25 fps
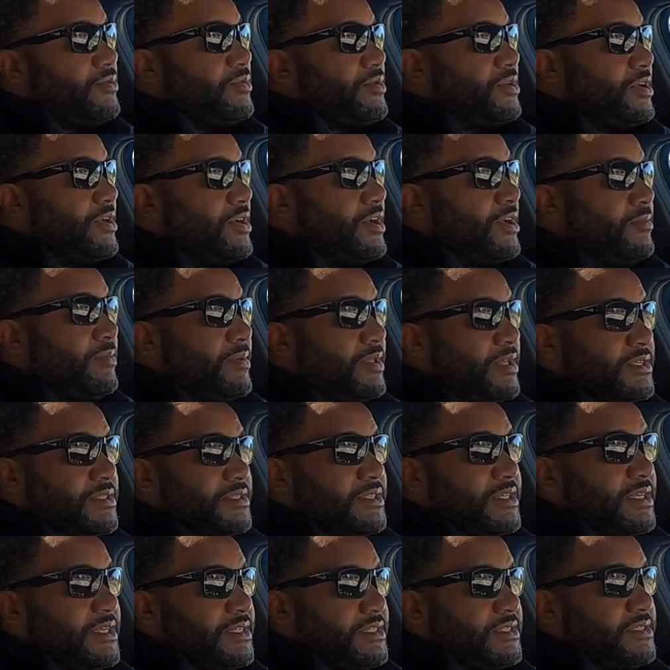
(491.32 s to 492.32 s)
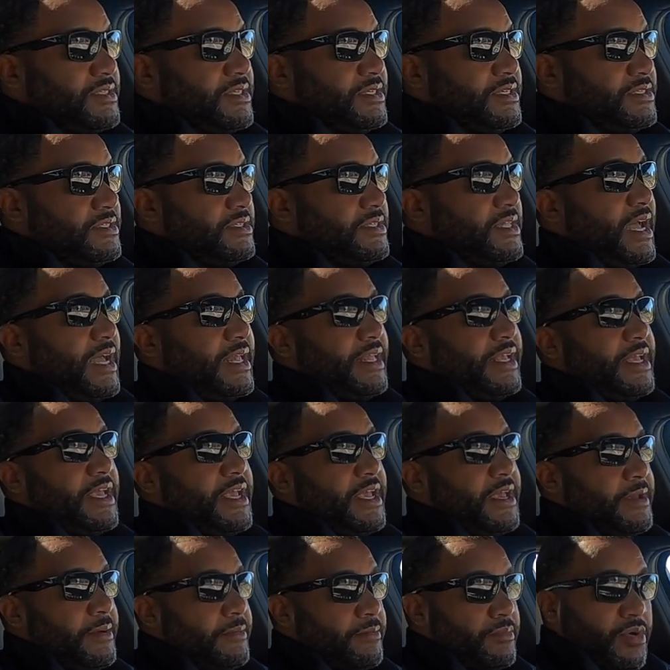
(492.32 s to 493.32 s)
you could, but it's not
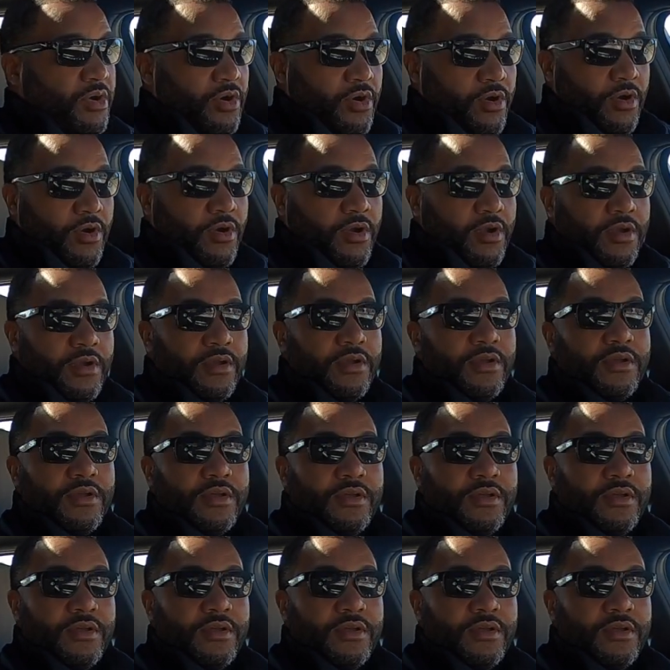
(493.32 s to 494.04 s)
an M car.